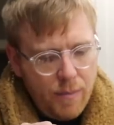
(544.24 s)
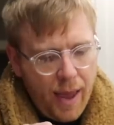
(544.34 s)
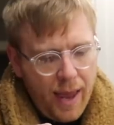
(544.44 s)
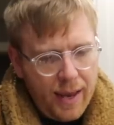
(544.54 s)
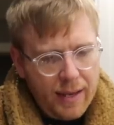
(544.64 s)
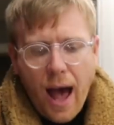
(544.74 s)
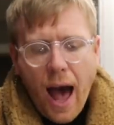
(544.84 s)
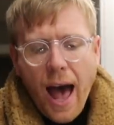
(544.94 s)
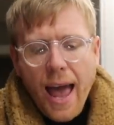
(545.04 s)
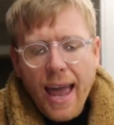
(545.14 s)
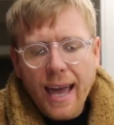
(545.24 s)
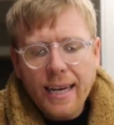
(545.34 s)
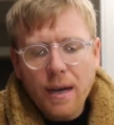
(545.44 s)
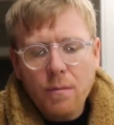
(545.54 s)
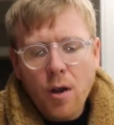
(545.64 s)
paint. I
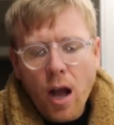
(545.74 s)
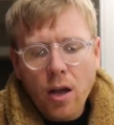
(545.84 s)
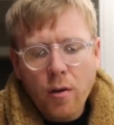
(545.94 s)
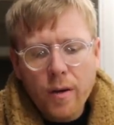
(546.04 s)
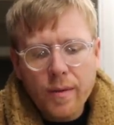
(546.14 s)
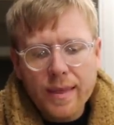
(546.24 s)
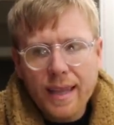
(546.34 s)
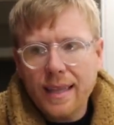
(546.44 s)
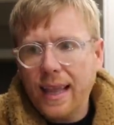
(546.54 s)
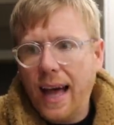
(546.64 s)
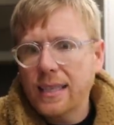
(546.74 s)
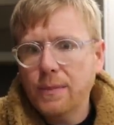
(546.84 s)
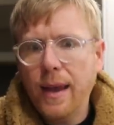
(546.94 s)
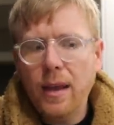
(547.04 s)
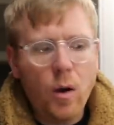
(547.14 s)
ended up not going with the glass
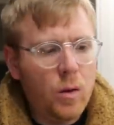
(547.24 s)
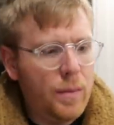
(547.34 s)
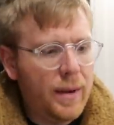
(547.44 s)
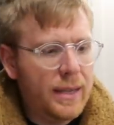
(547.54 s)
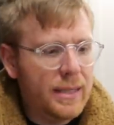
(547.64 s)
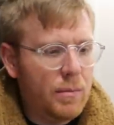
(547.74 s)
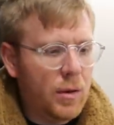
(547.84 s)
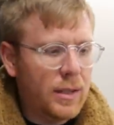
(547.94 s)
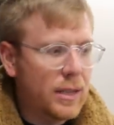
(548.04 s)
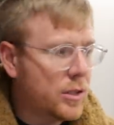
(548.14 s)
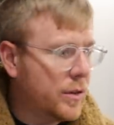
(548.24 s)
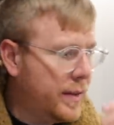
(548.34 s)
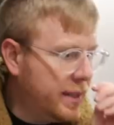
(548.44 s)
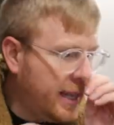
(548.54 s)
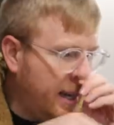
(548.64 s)
paint only because the
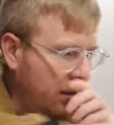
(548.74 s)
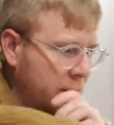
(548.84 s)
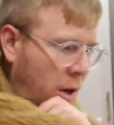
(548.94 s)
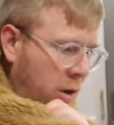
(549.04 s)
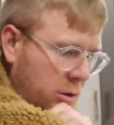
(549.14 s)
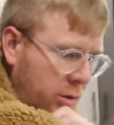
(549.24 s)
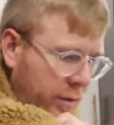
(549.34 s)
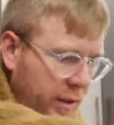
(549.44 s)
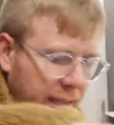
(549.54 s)
multi-surface said it was also for